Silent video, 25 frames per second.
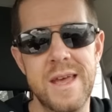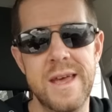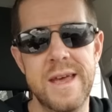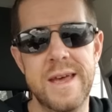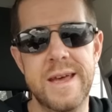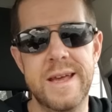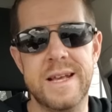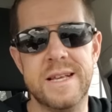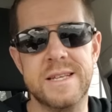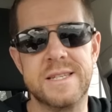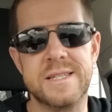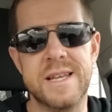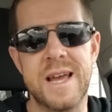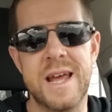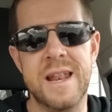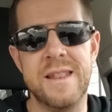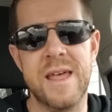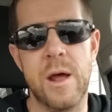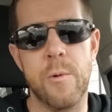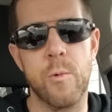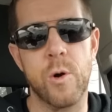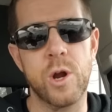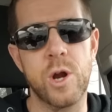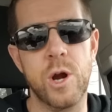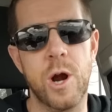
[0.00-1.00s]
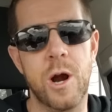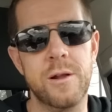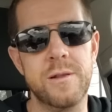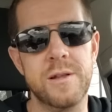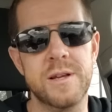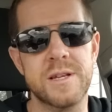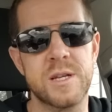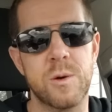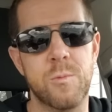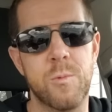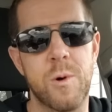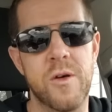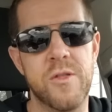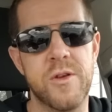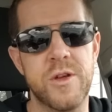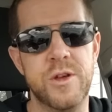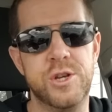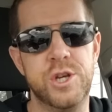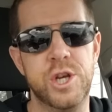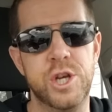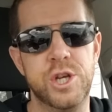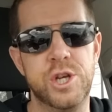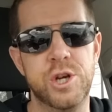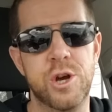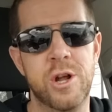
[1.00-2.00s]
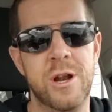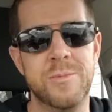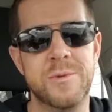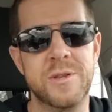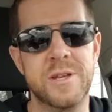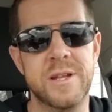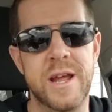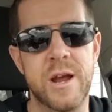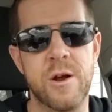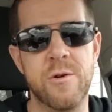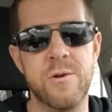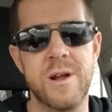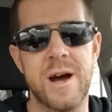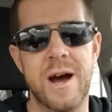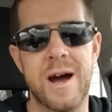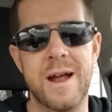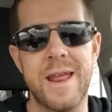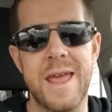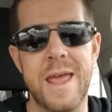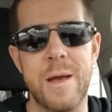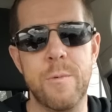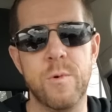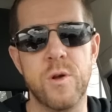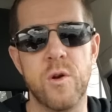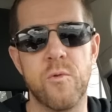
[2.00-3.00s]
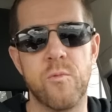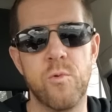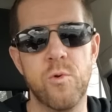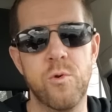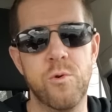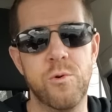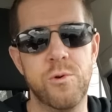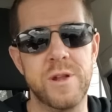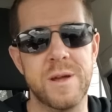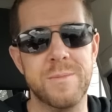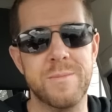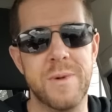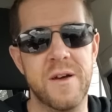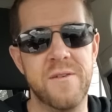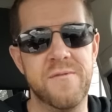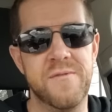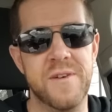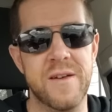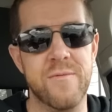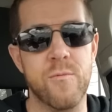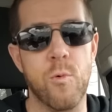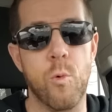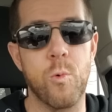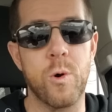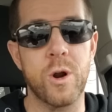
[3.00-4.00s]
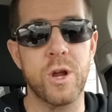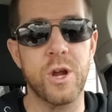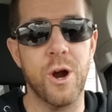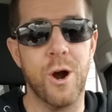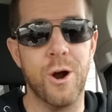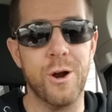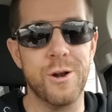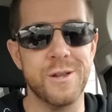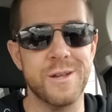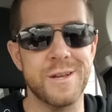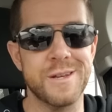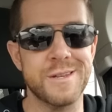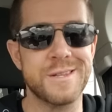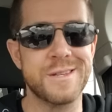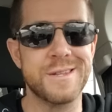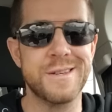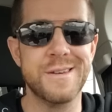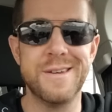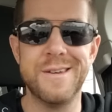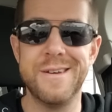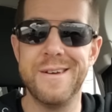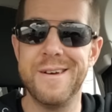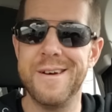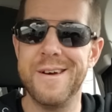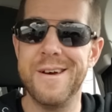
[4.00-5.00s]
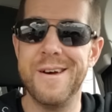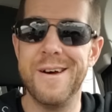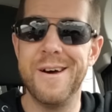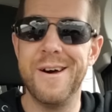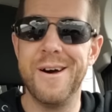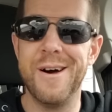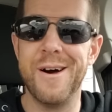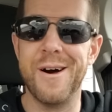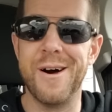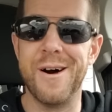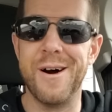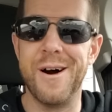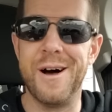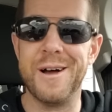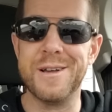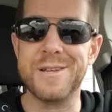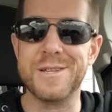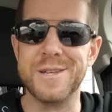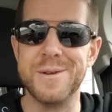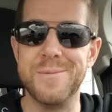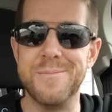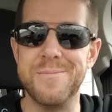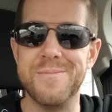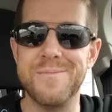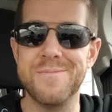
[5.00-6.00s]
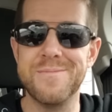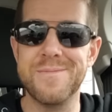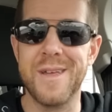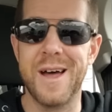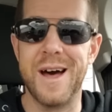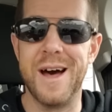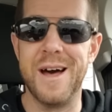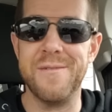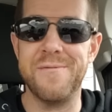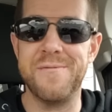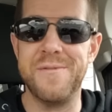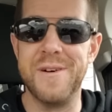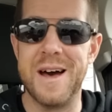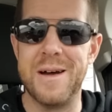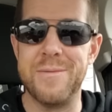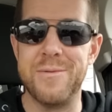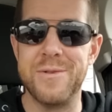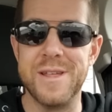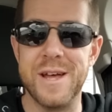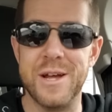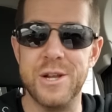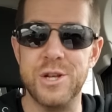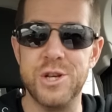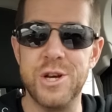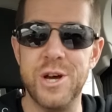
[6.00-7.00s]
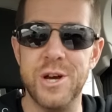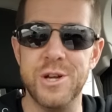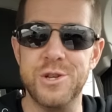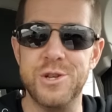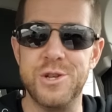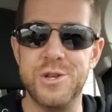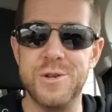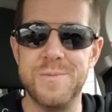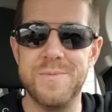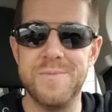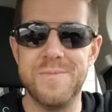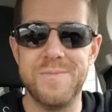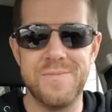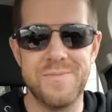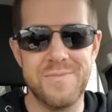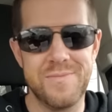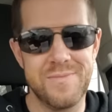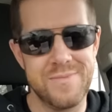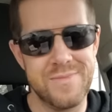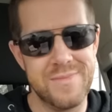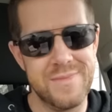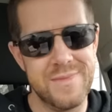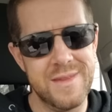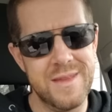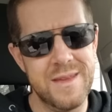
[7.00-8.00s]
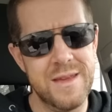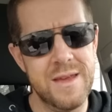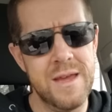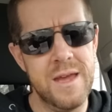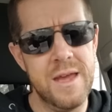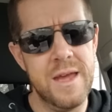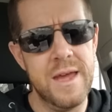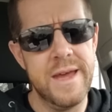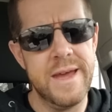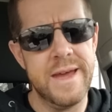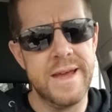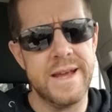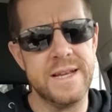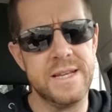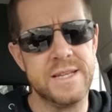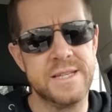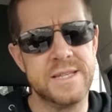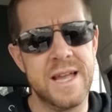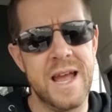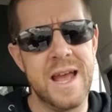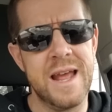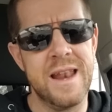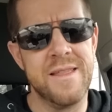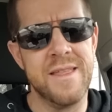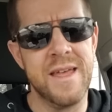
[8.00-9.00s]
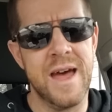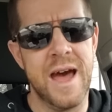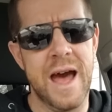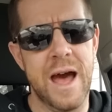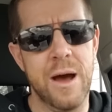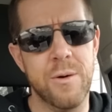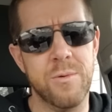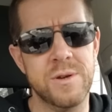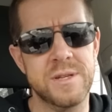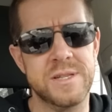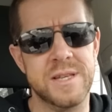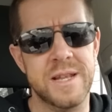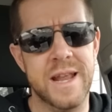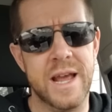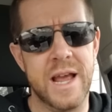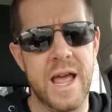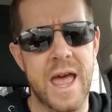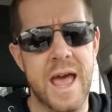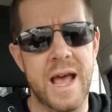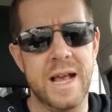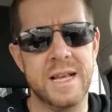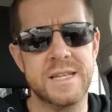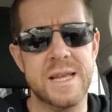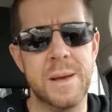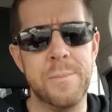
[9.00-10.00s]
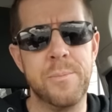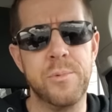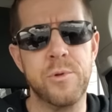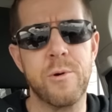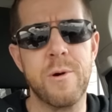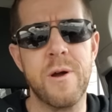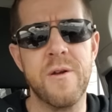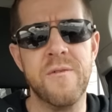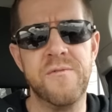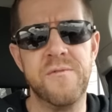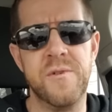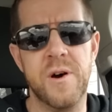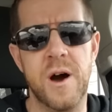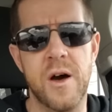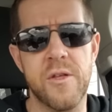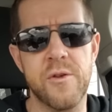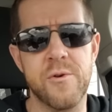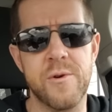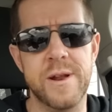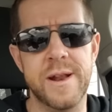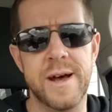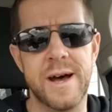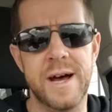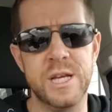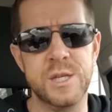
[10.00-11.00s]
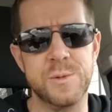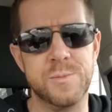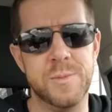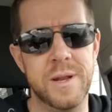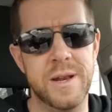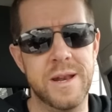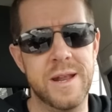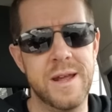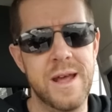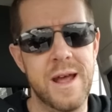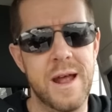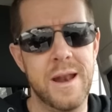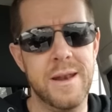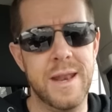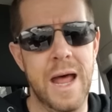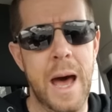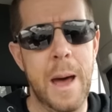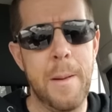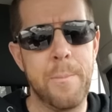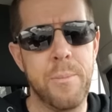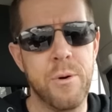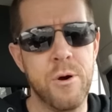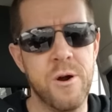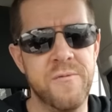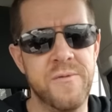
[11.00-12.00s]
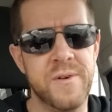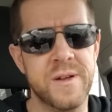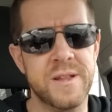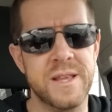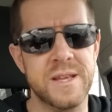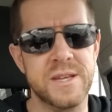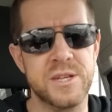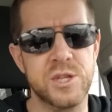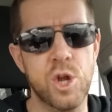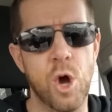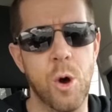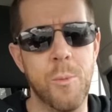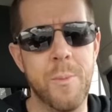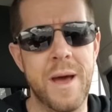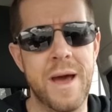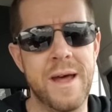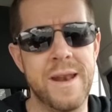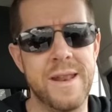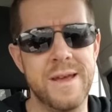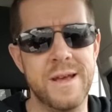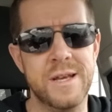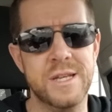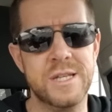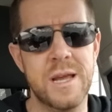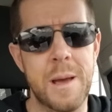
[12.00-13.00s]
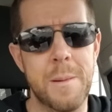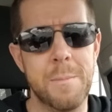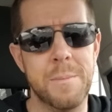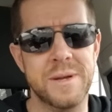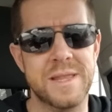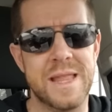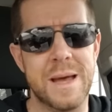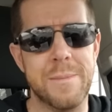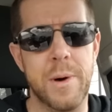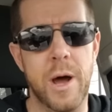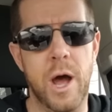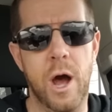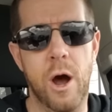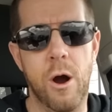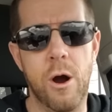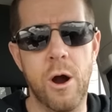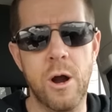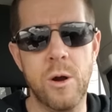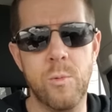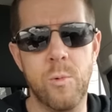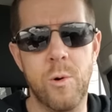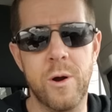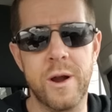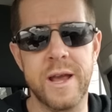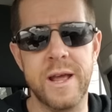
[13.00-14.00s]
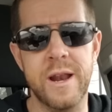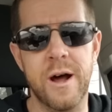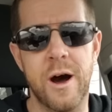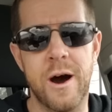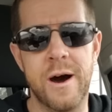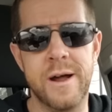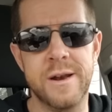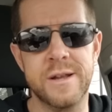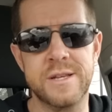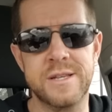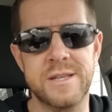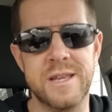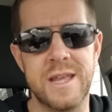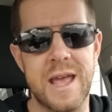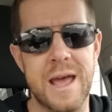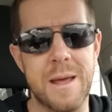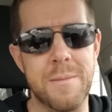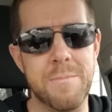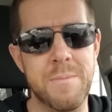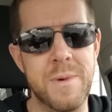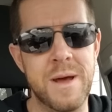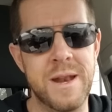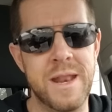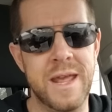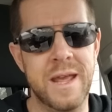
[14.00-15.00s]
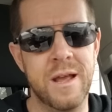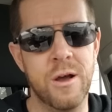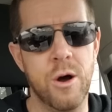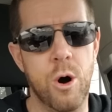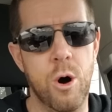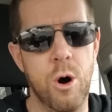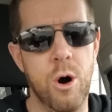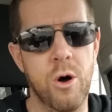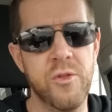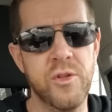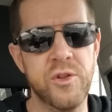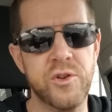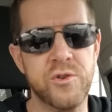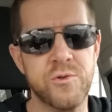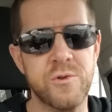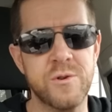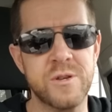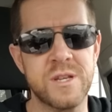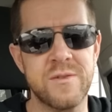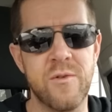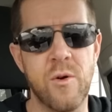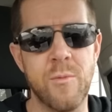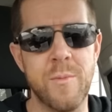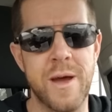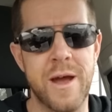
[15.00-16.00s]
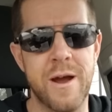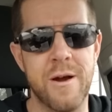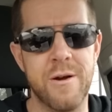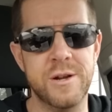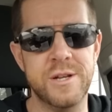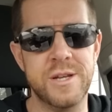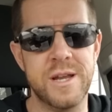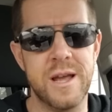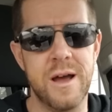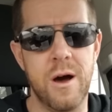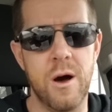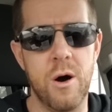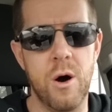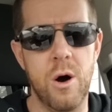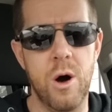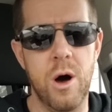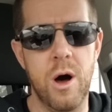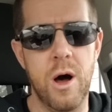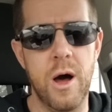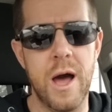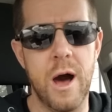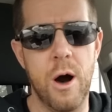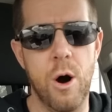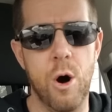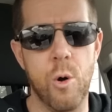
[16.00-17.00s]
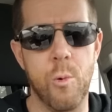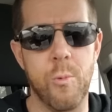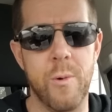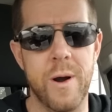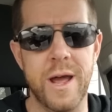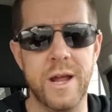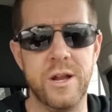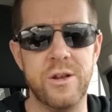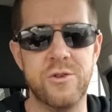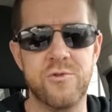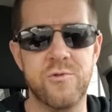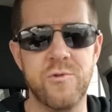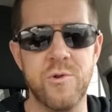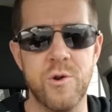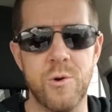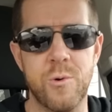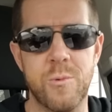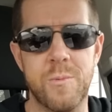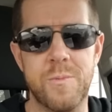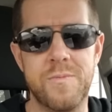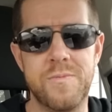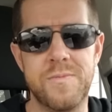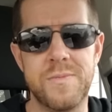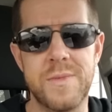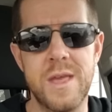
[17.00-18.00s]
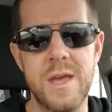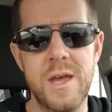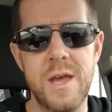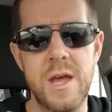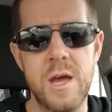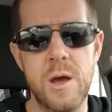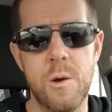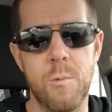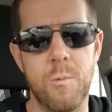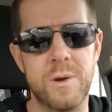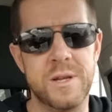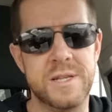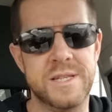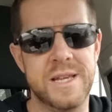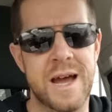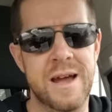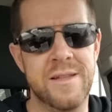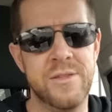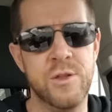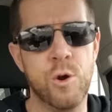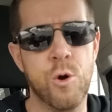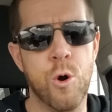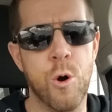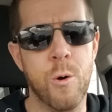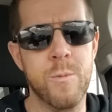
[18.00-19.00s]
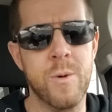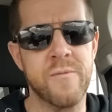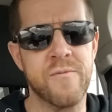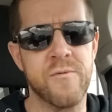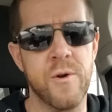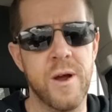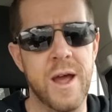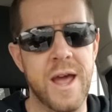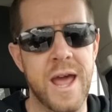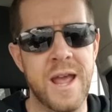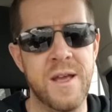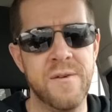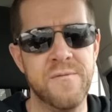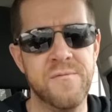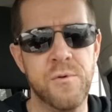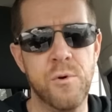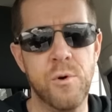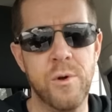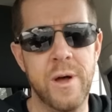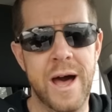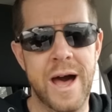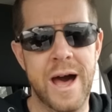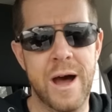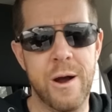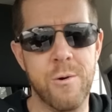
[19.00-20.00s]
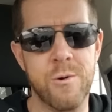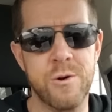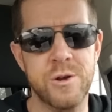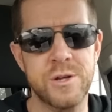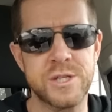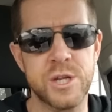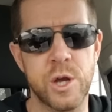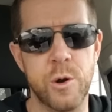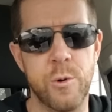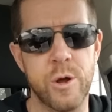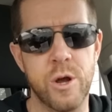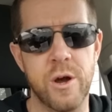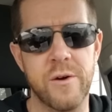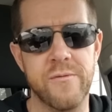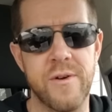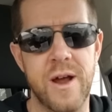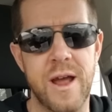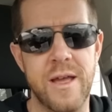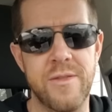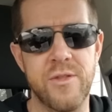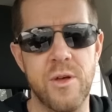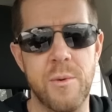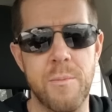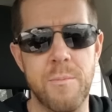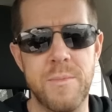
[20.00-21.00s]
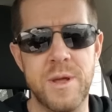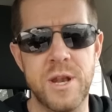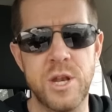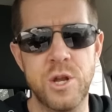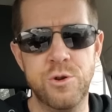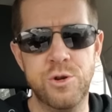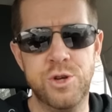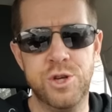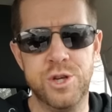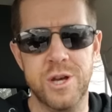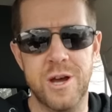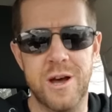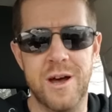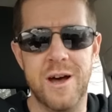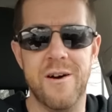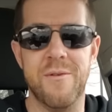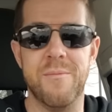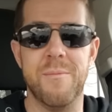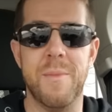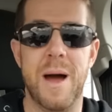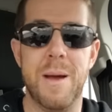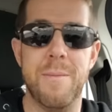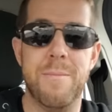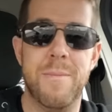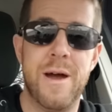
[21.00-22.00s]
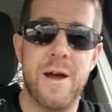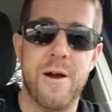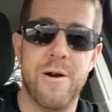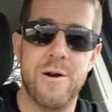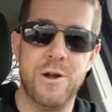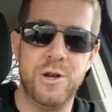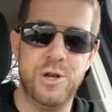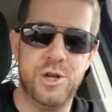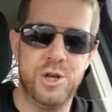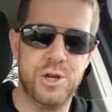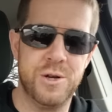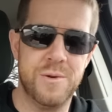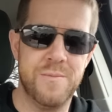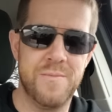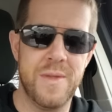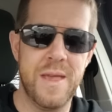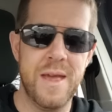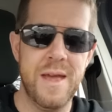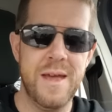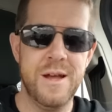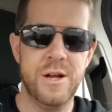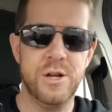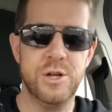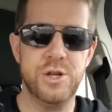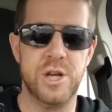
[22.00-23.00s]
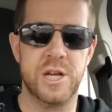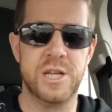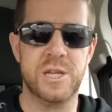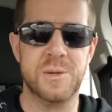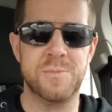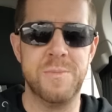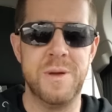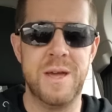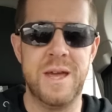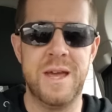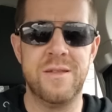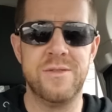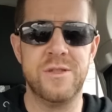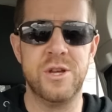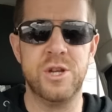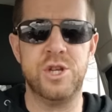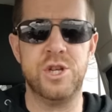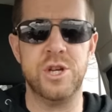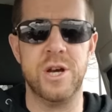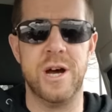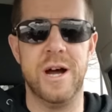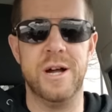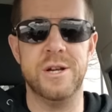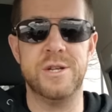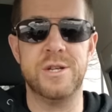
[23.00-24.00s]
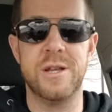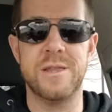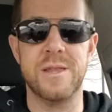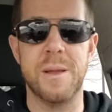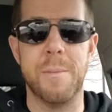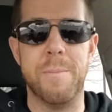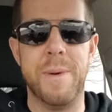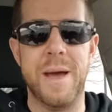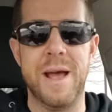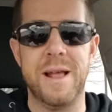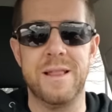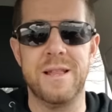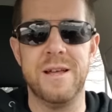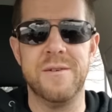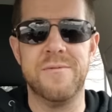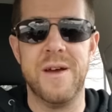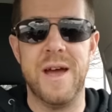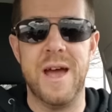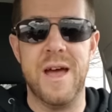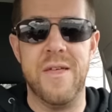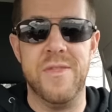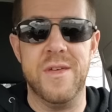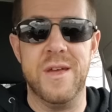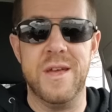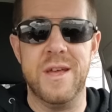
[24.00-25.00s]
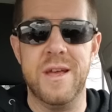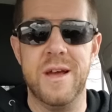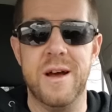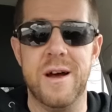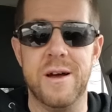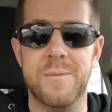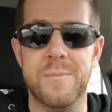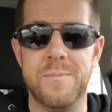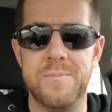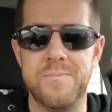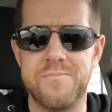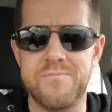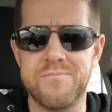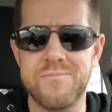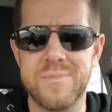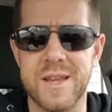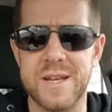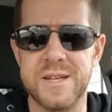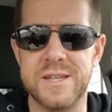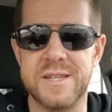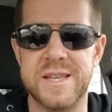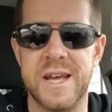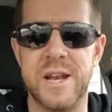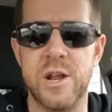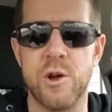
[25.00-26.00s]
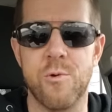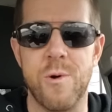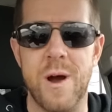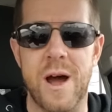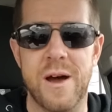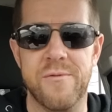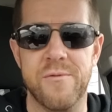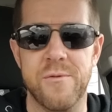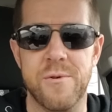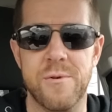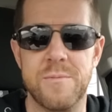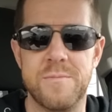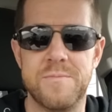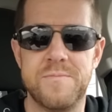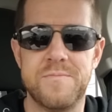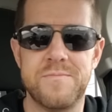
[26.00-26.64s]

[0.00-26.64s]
He stated that regardless of whether she showed up today or not, he would have ruled in my favor regardless. Awesome. High five to that judge. He stated that I was an exemplary father and husband. Not perfect as no man is, but that my hard work and honesty admitting all the truths of our marriage all rang true. We sat in the courtroom for 8 full hours going over the minutiae of my marriage. Just me, the judge, the bailiff, and the stenographer.